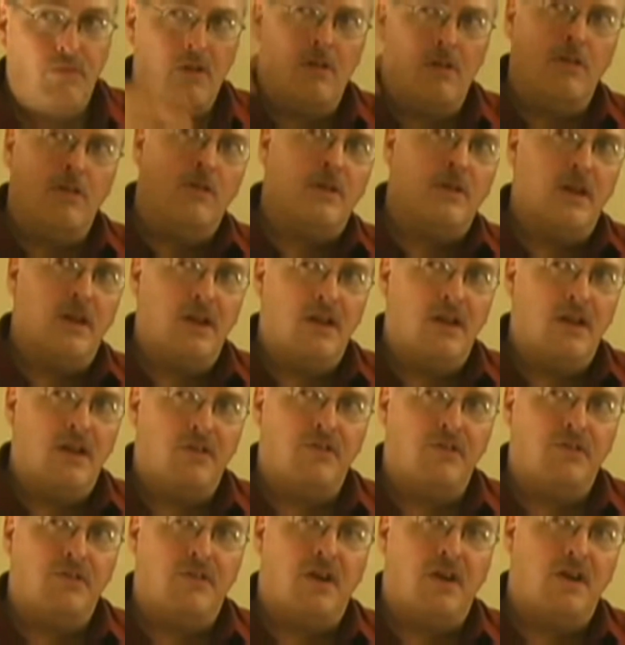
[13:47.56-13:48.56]
looking
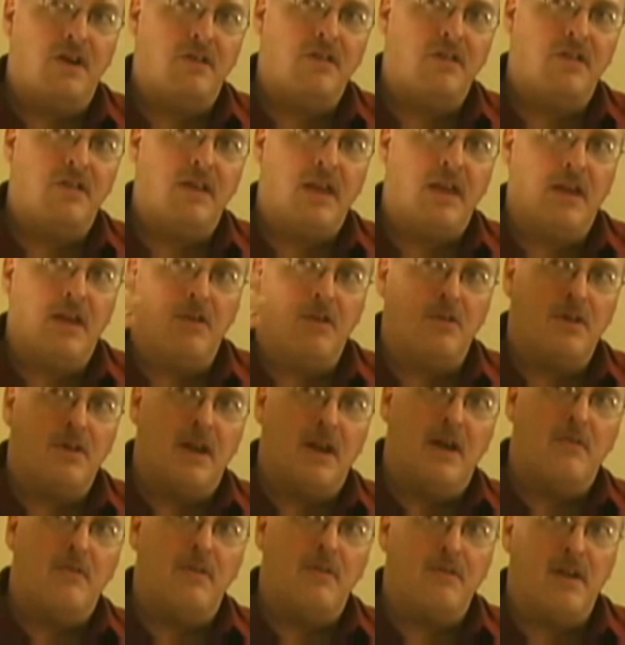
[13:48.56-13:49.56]
at the sun, thinking,
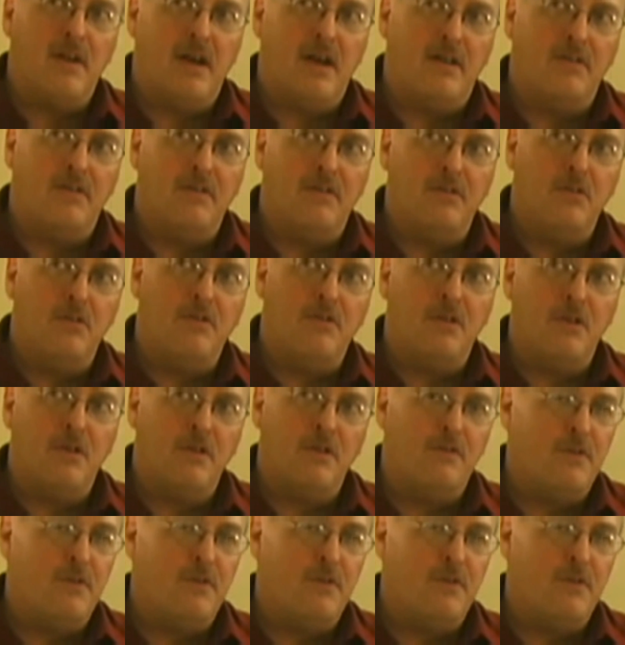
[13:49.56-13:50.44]
okay, we've got nuclear